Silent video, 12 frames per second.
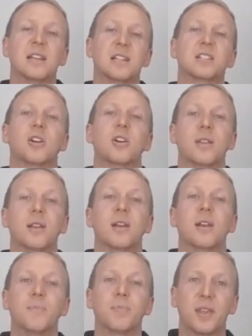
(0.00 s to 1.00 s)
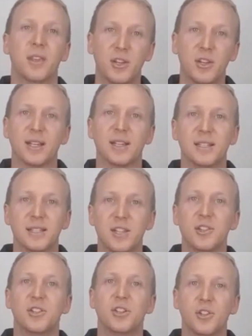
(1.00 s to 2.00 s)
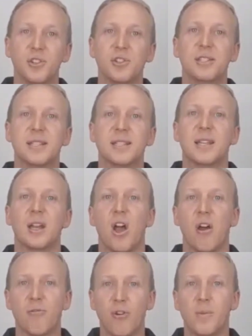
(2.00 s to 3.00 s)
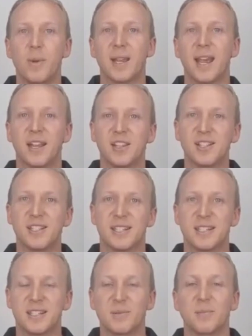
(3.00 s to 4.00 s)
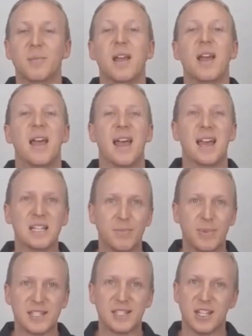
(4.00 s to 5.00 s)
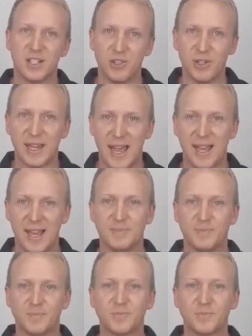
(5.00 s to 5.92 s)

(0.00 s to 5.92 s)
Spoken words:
so that you can continue to use this aerobic energy system as best as you can.